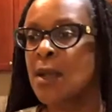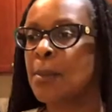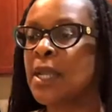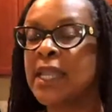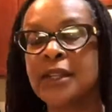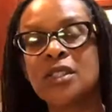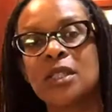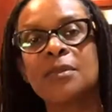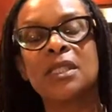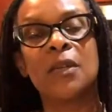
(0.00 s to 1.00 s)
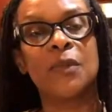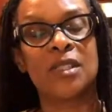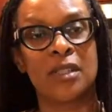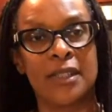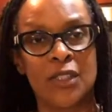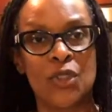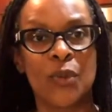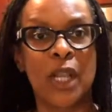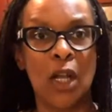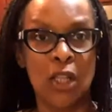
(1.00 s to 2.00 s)
but here's something that we started
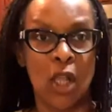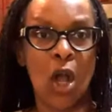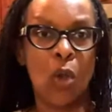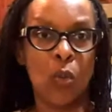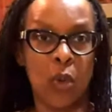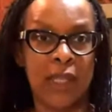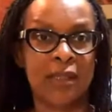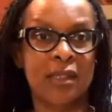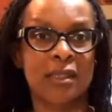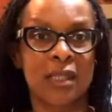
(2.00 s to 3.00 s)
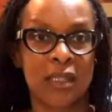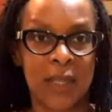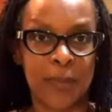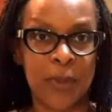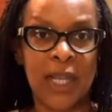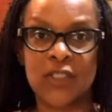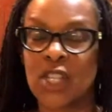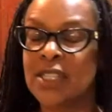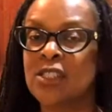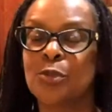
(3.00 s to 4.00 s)
doing along with the sunday brunch
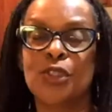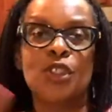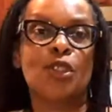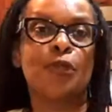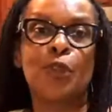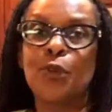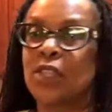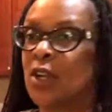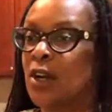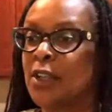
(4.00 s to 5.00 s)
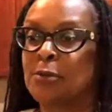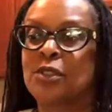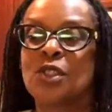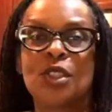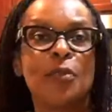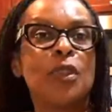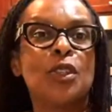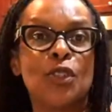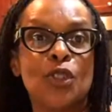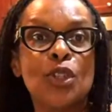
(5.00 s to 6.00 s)
and this was just a fluke y'all it was just something
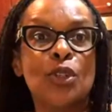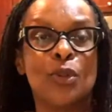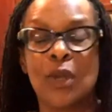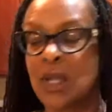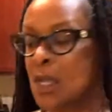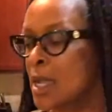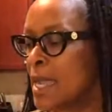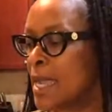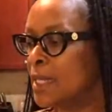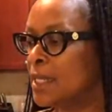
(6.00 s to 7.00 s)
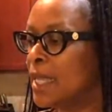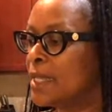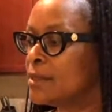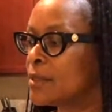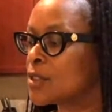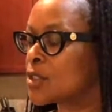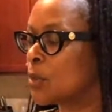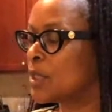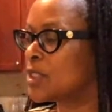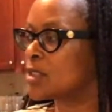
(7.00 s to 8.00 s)
to do and and
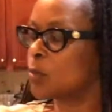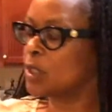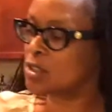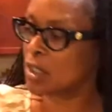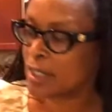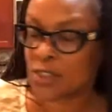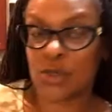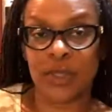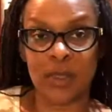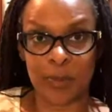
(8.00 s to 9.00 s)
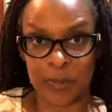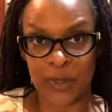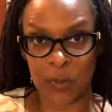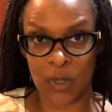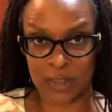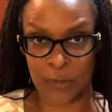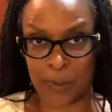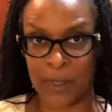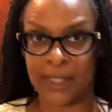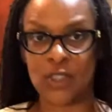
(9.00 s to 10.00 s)
so we we started doing the, the what's for
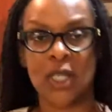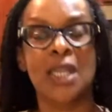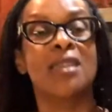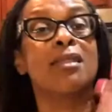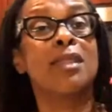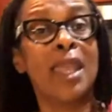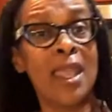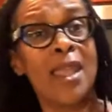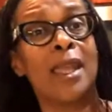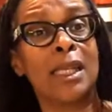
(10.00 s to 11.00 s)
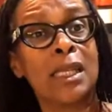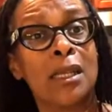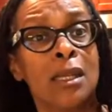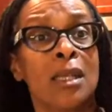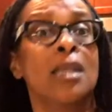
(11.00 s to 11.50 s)
brunch then